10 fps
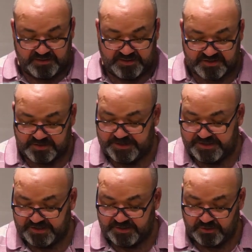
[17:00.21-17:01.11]
That's
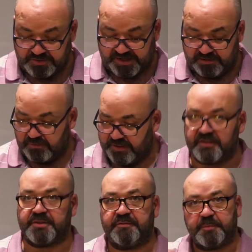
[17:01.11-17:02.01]
amazing. Okay, well
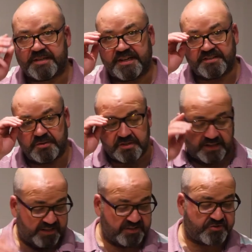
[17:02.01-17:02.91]
that'll do for potatoes.
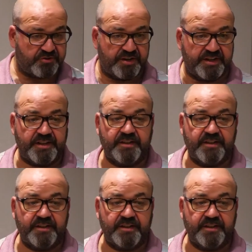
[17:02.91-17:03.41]
Let's try